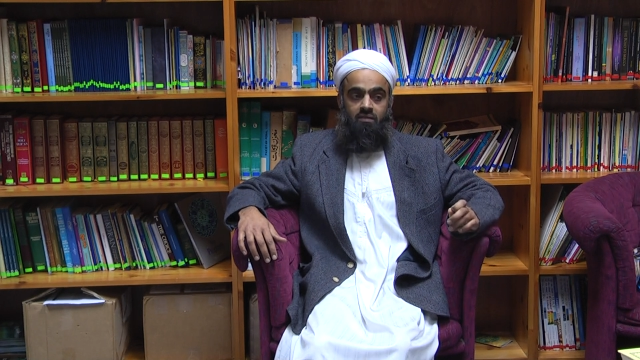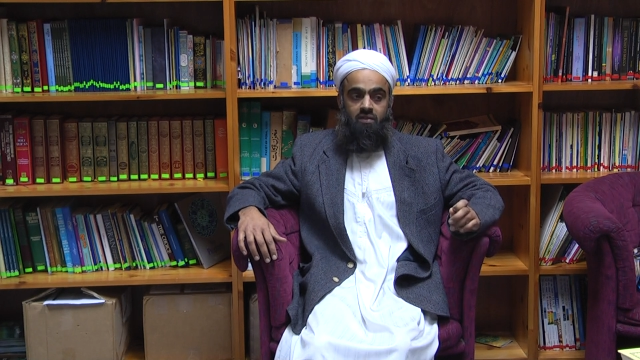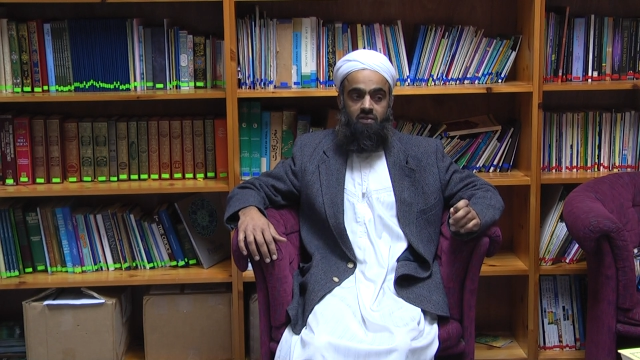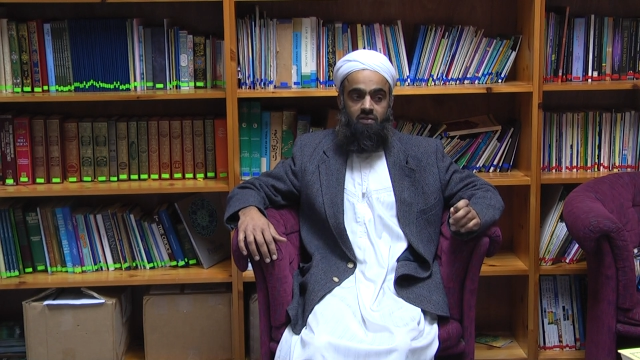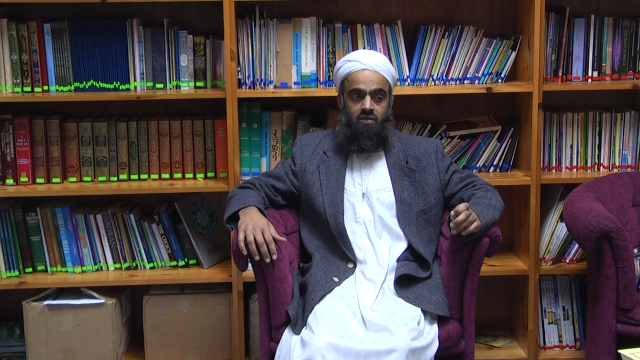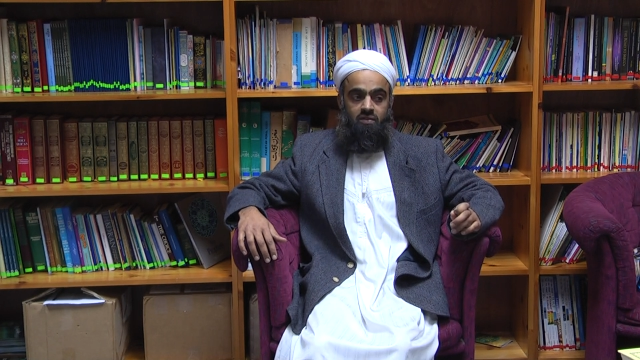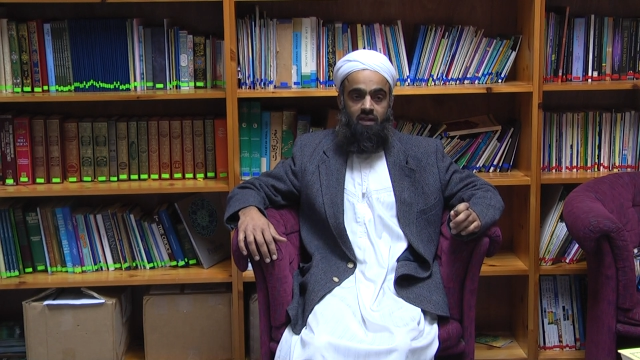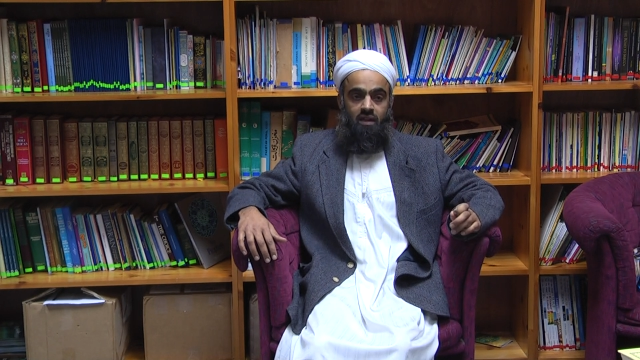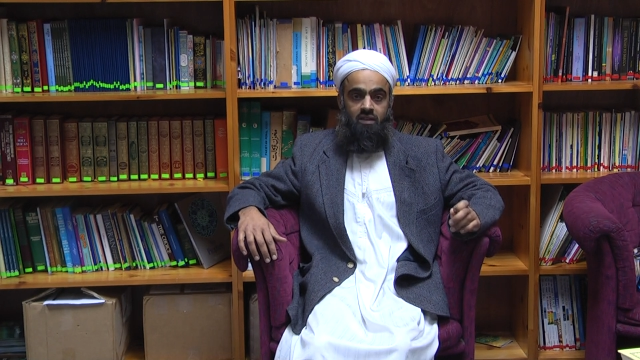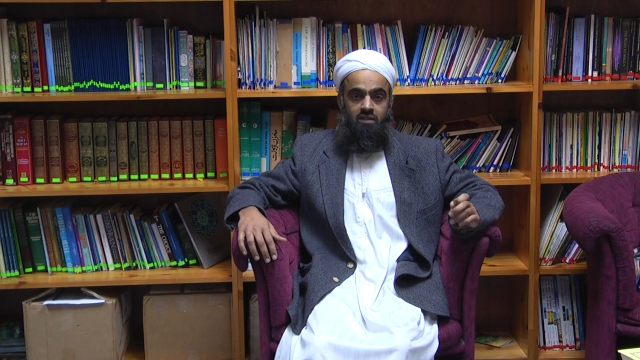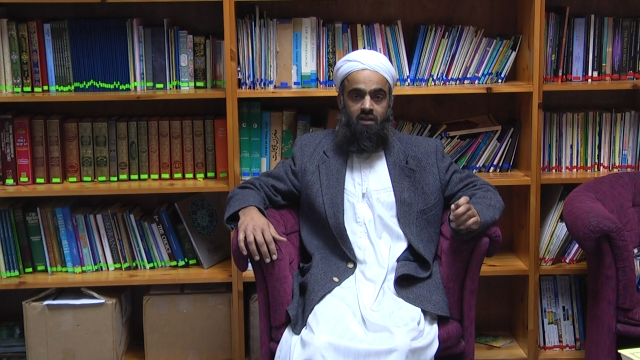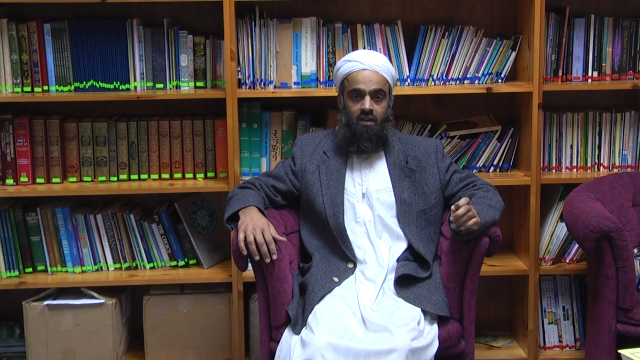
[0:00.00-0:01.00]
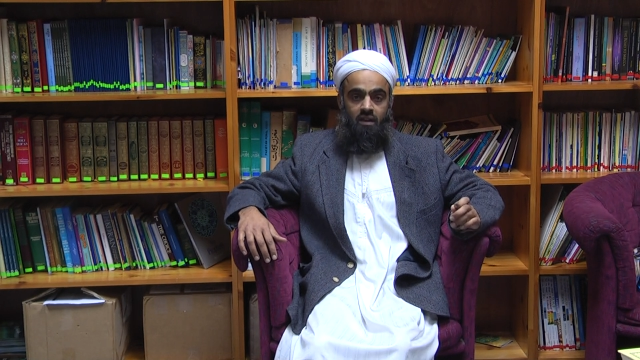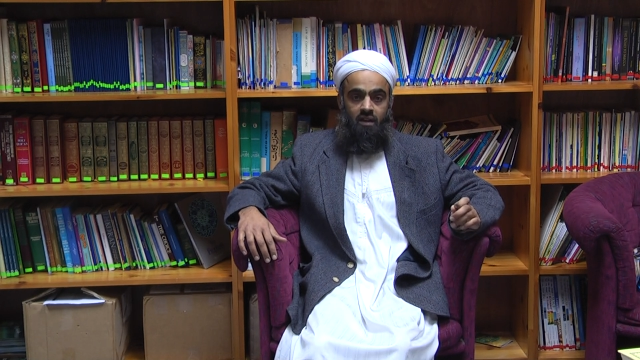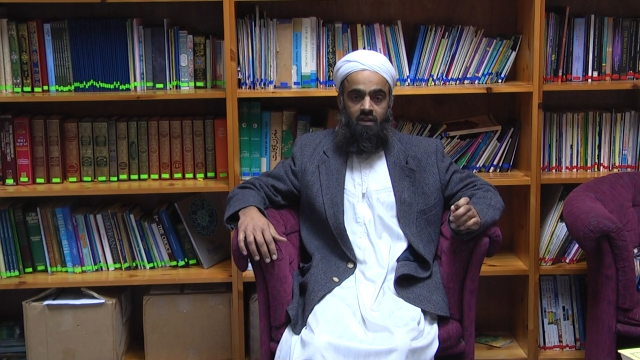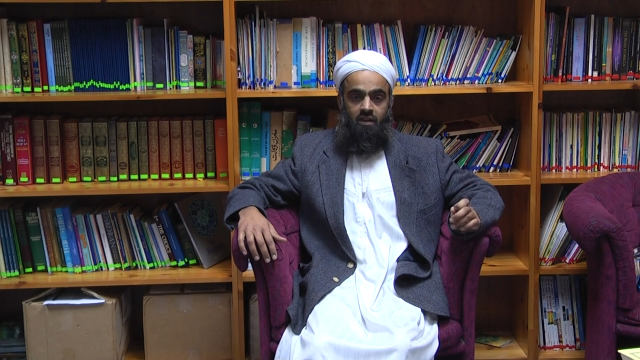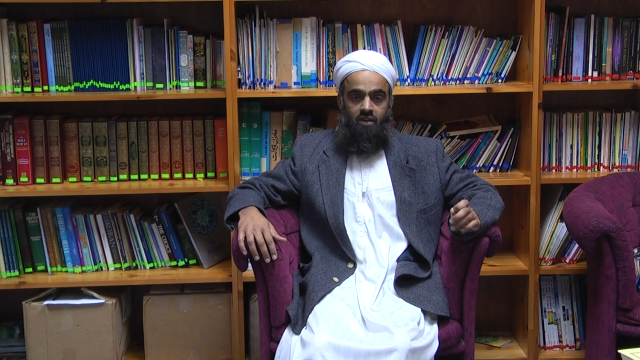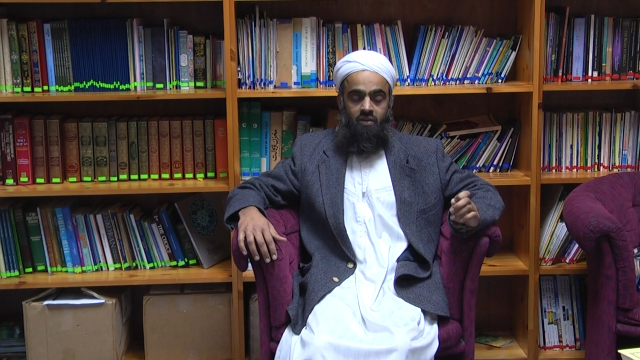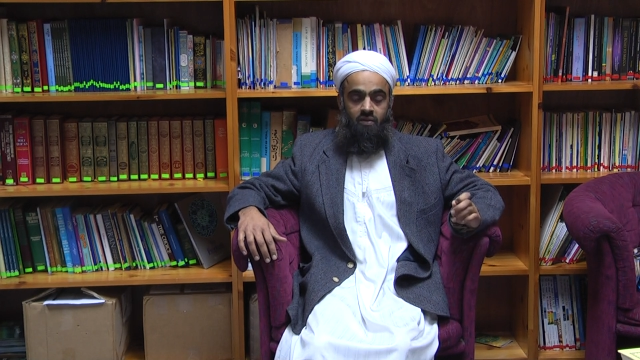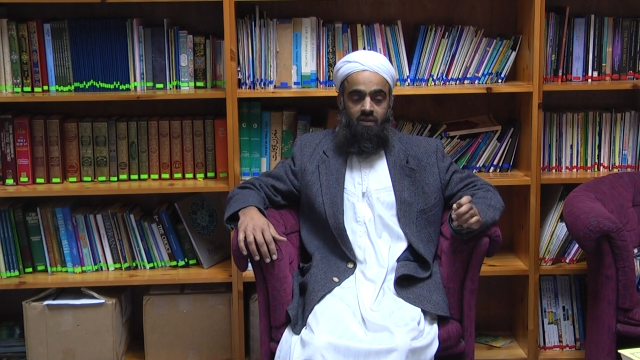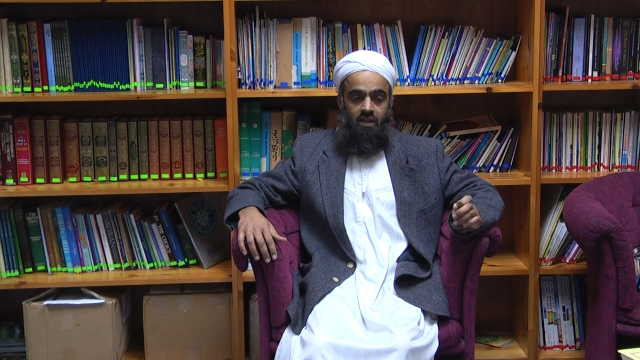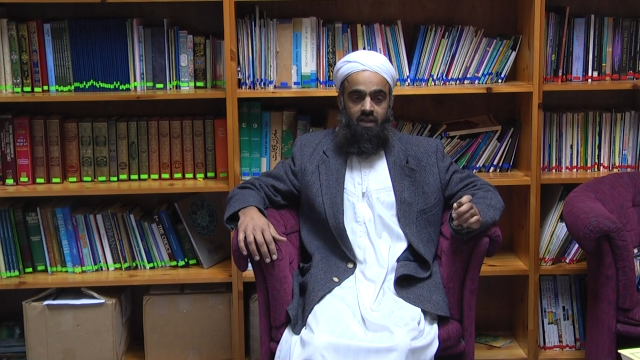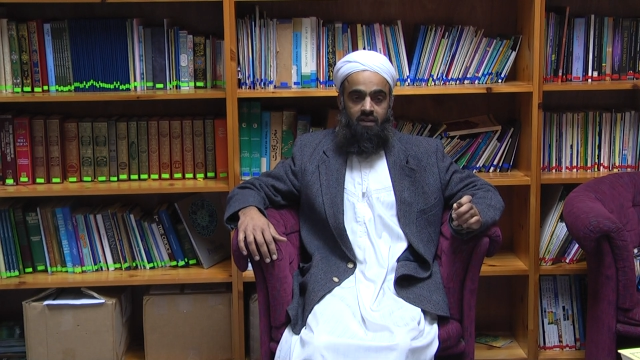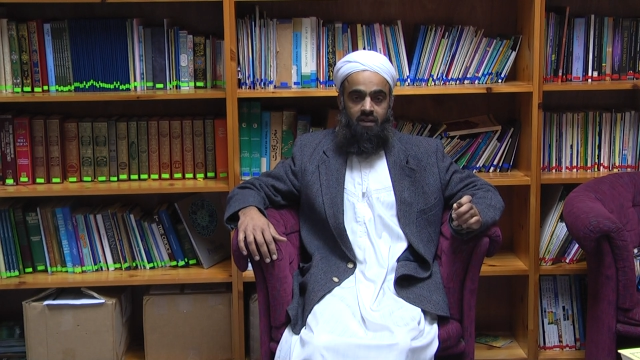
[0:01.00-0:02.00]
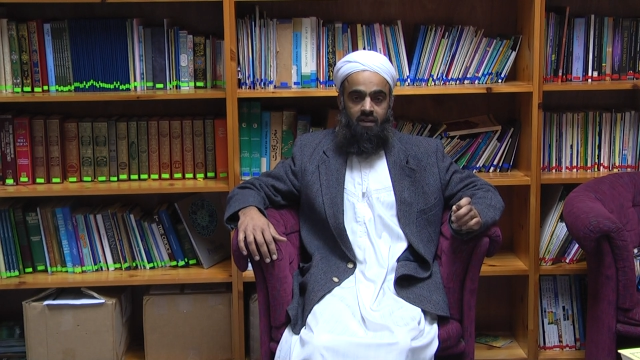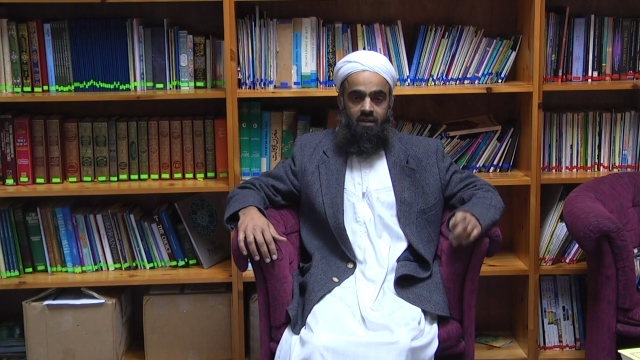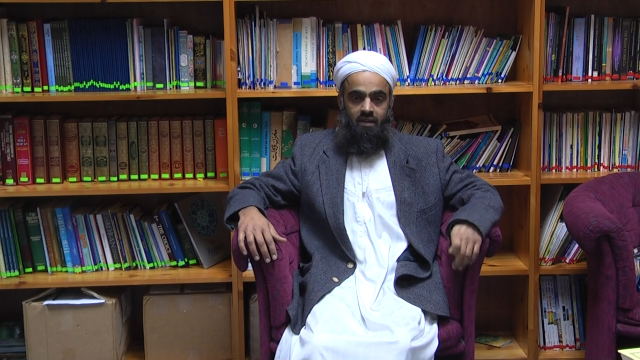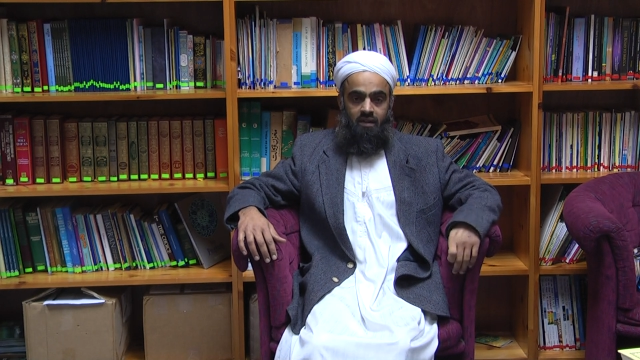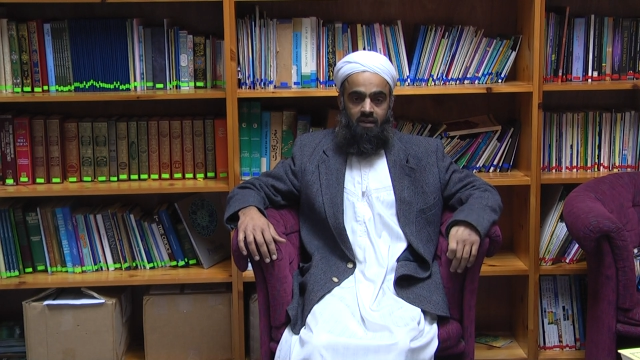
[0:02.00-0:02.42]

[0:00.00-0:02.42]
and we should use that, inshallah, to learn that.